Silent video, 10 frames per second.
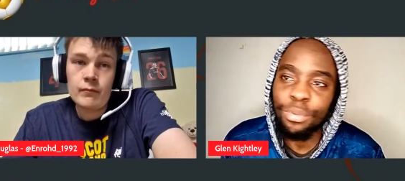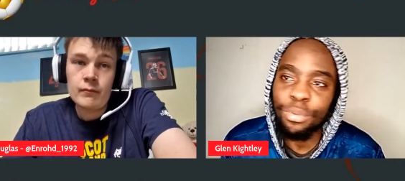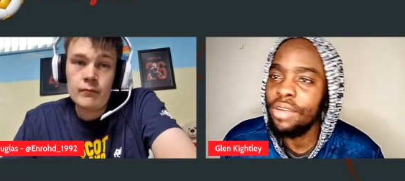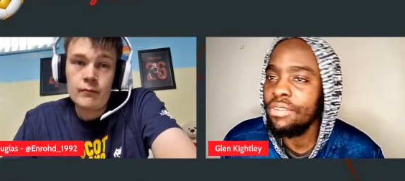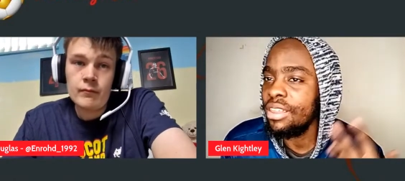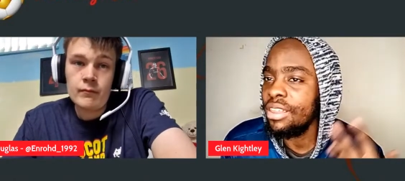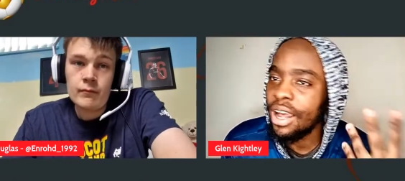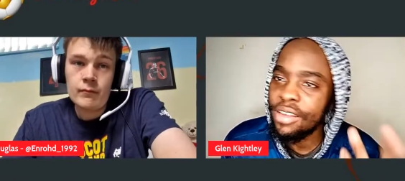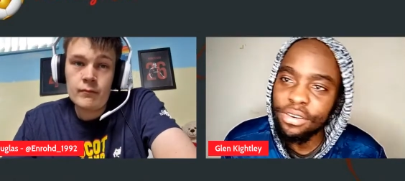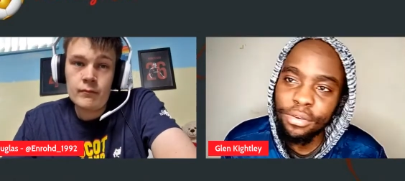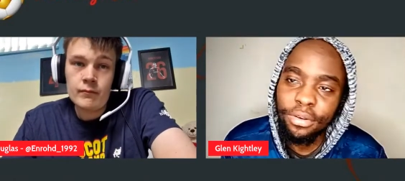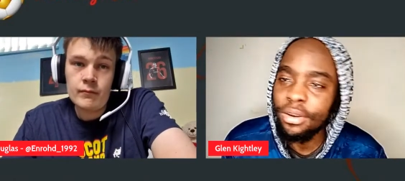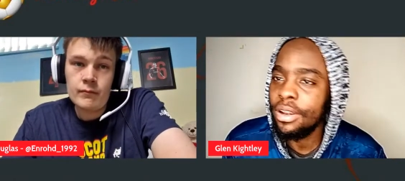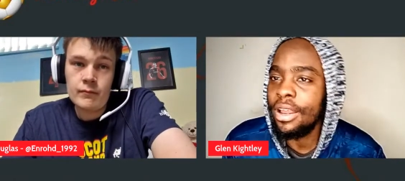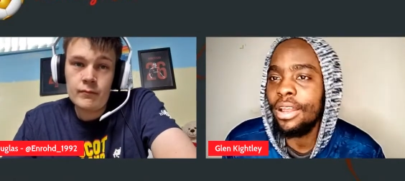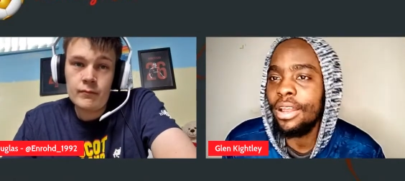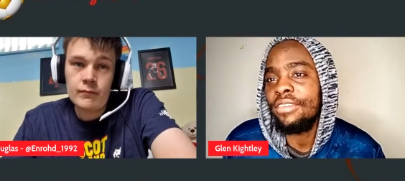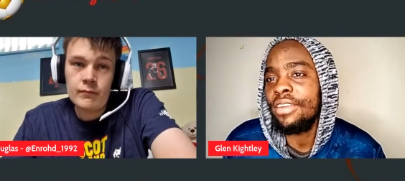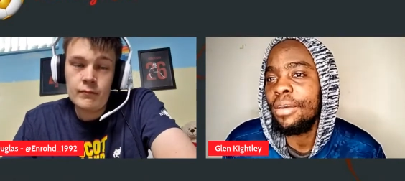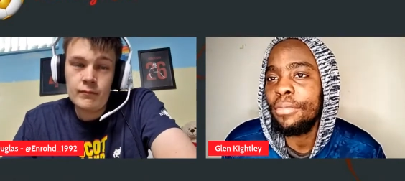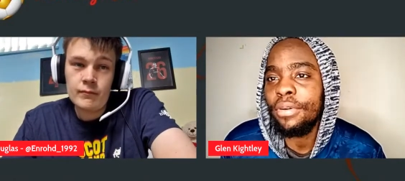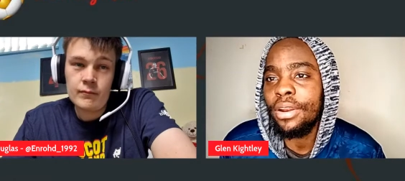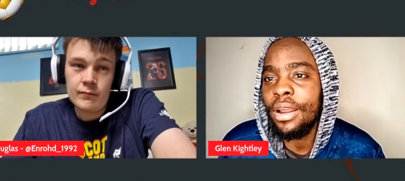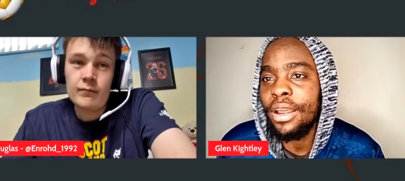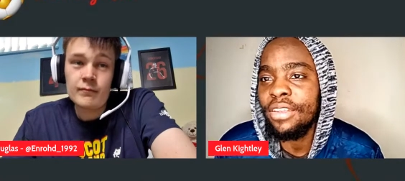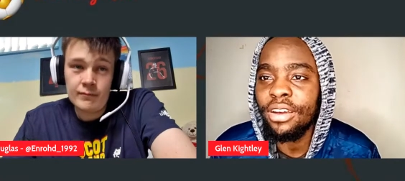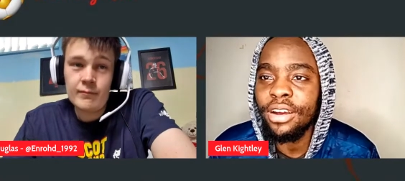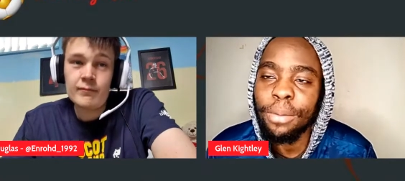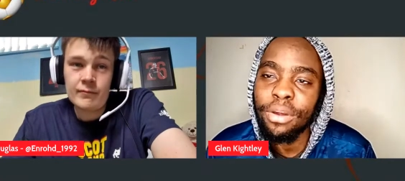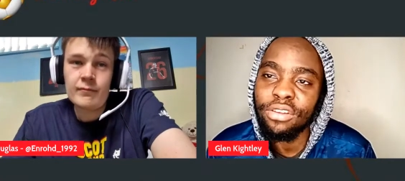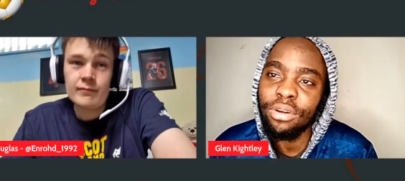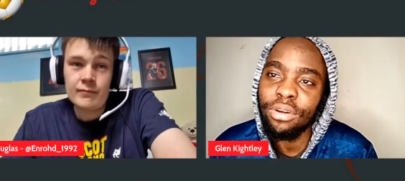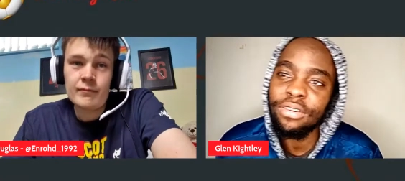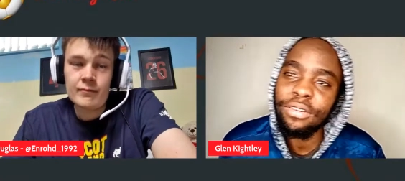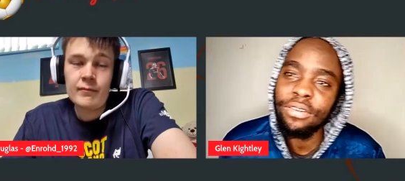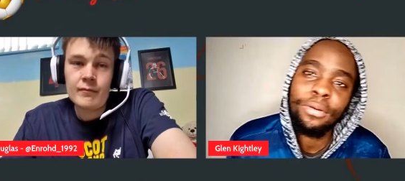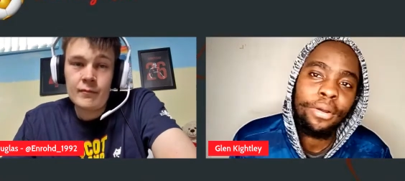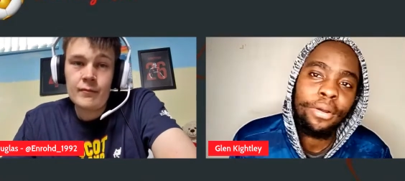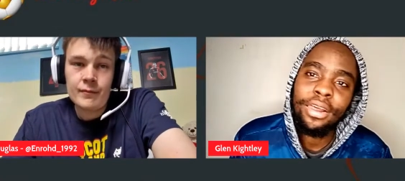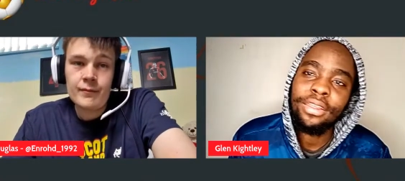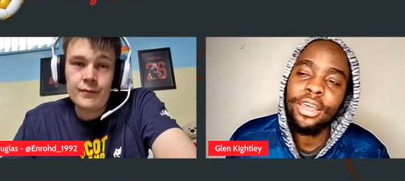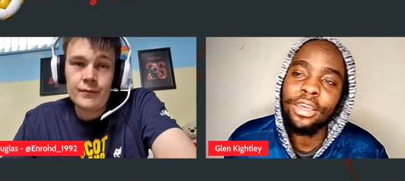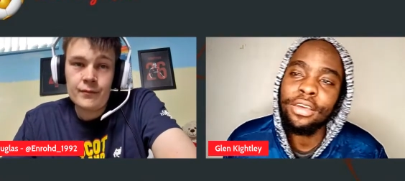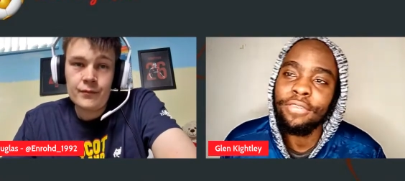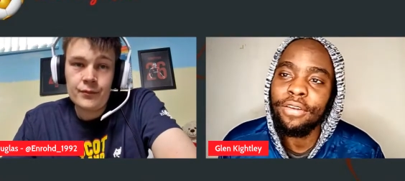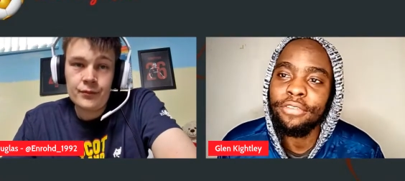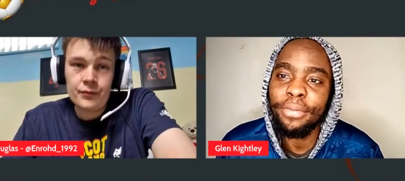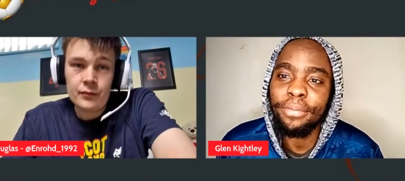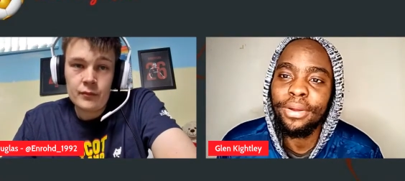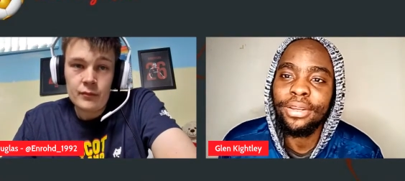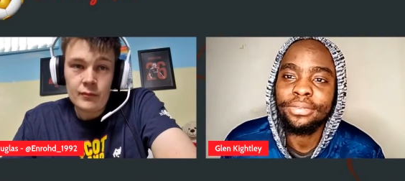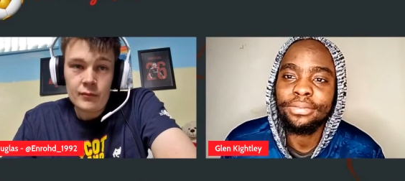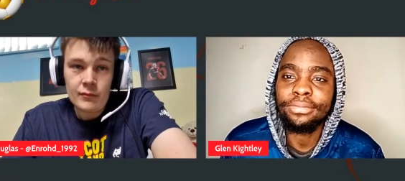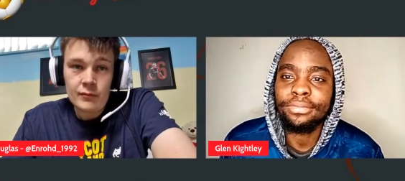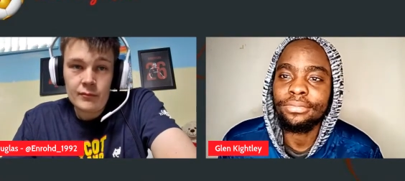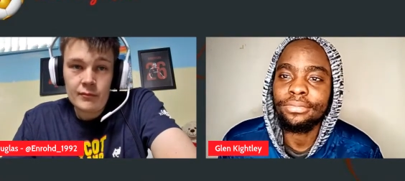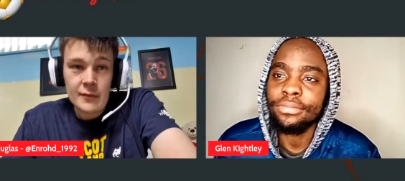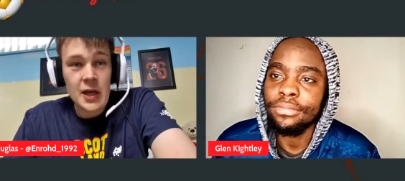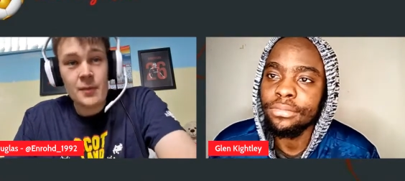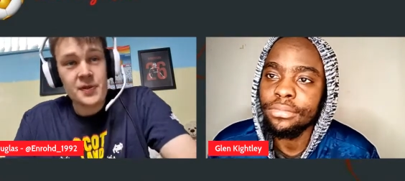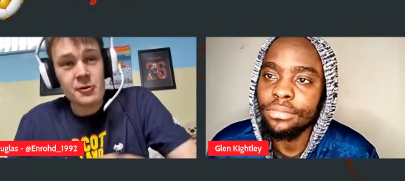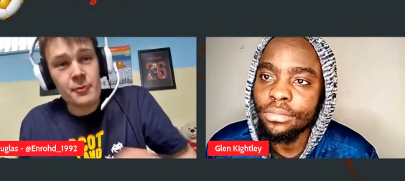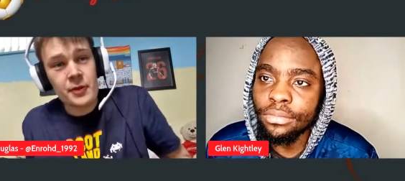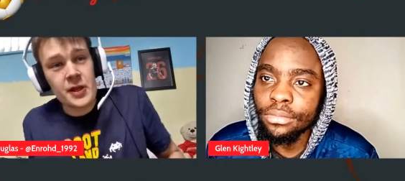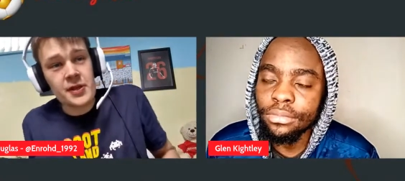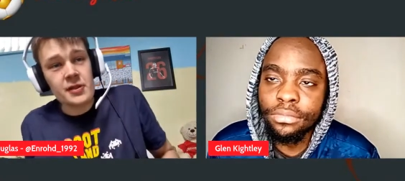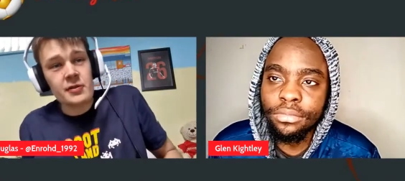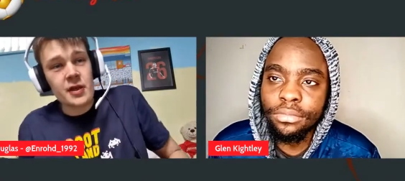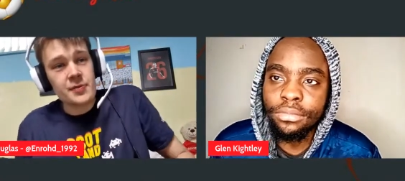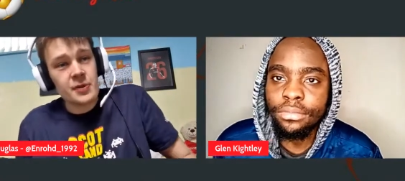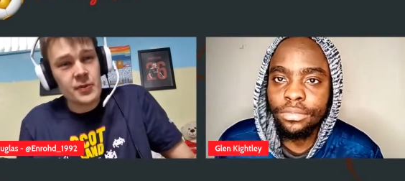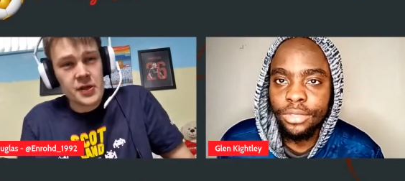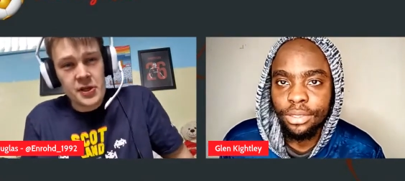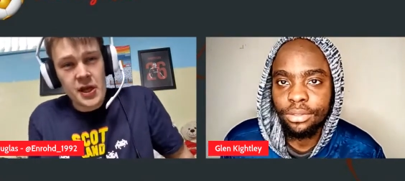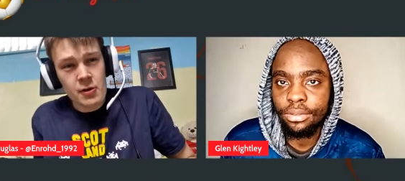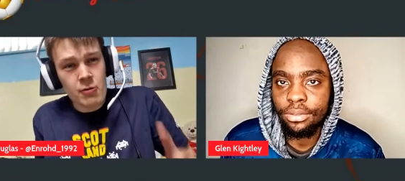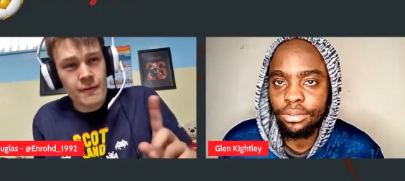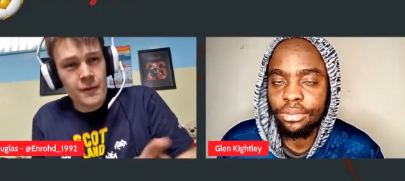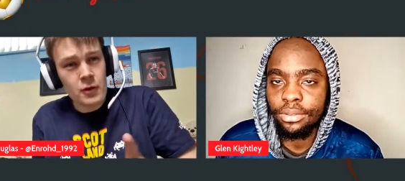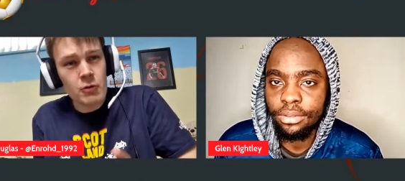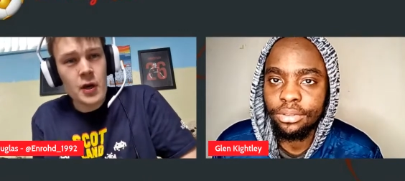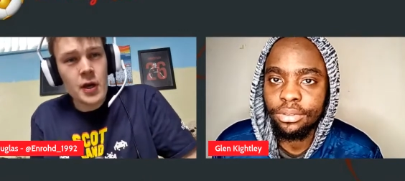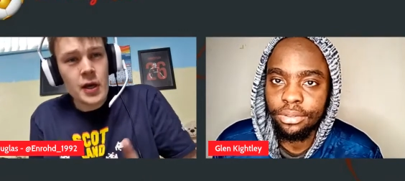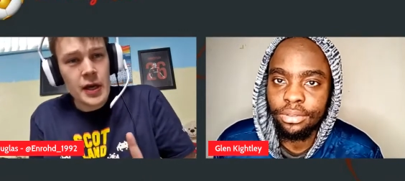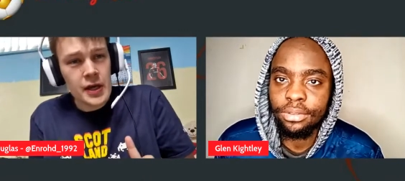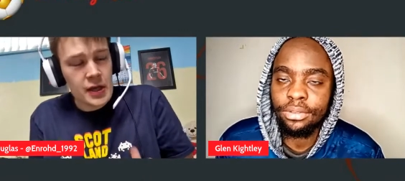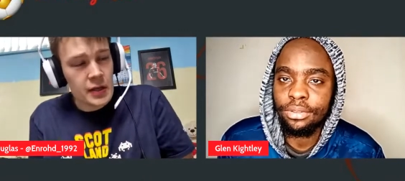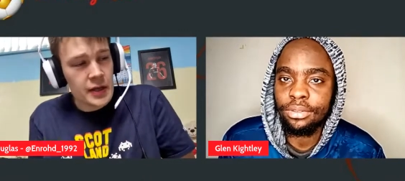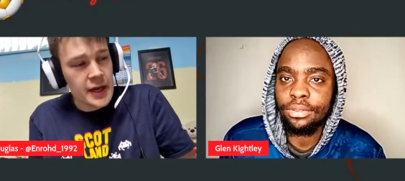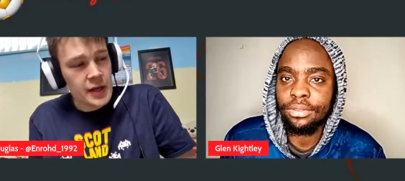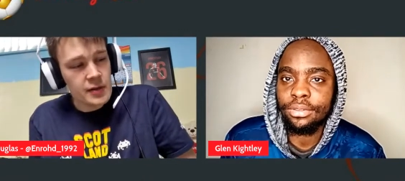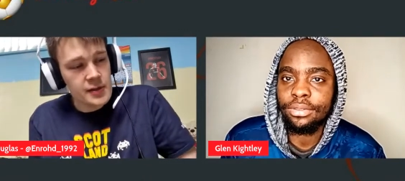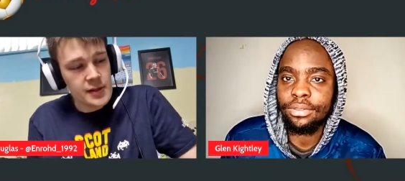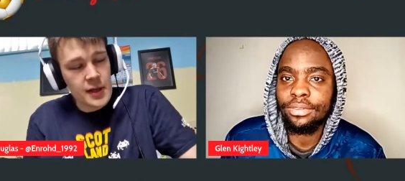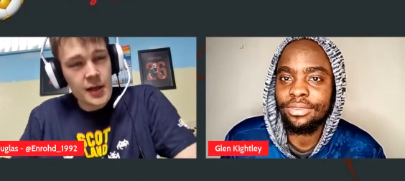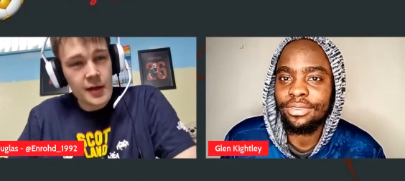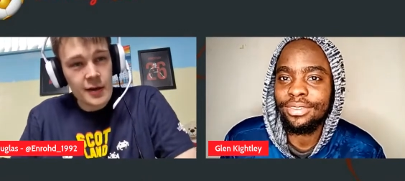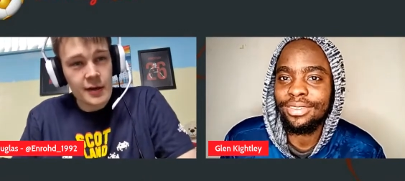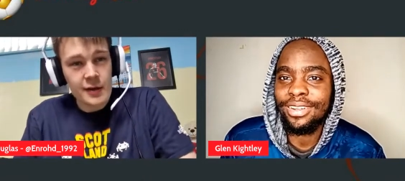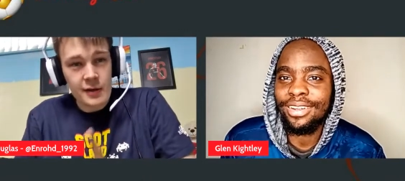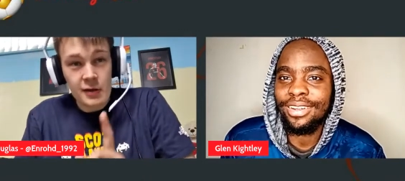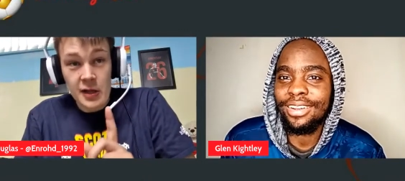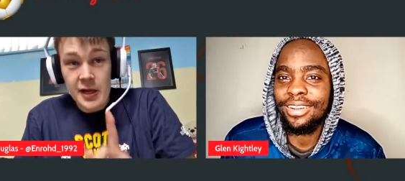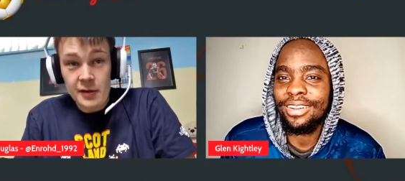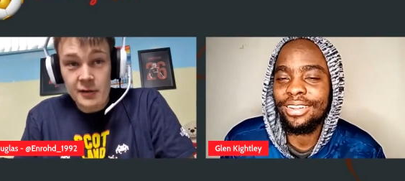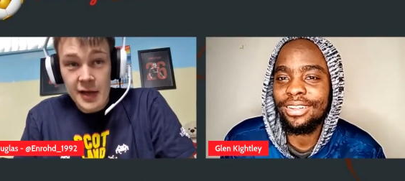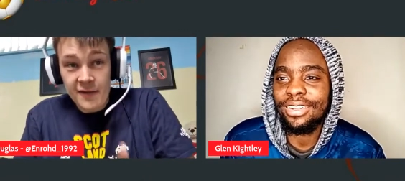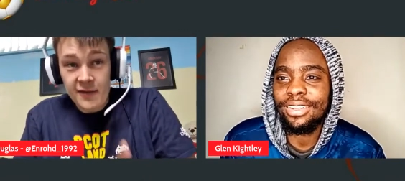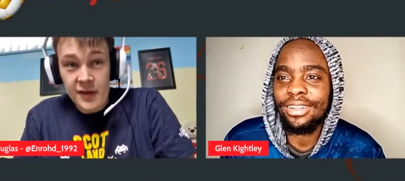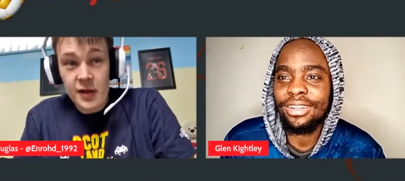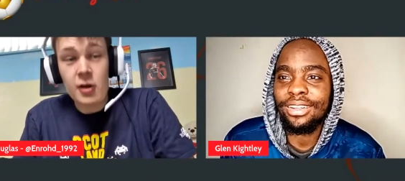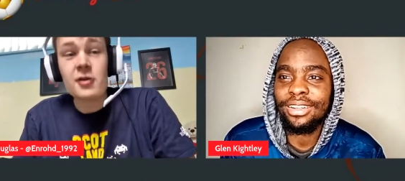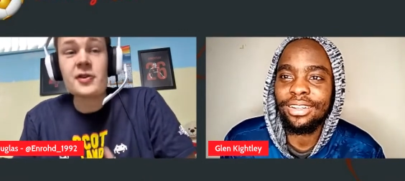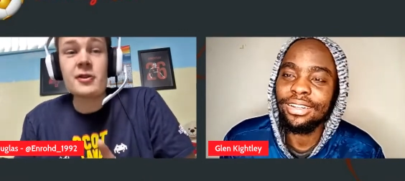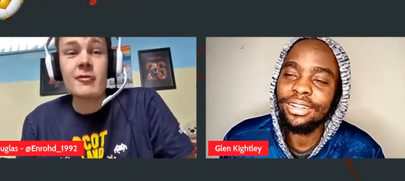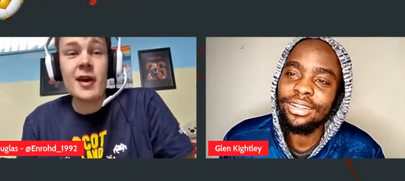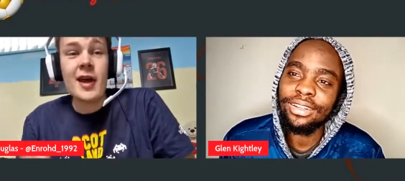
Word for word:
Speaker 1: everything Arsenal, and the same on uh, Instagram as well. So thank you for having me, man.
Speaker 2: Absolute pleasure. Absolute pleasure. Yeah, go and follow uh, Glen's uh, Glen Everything Arsenal,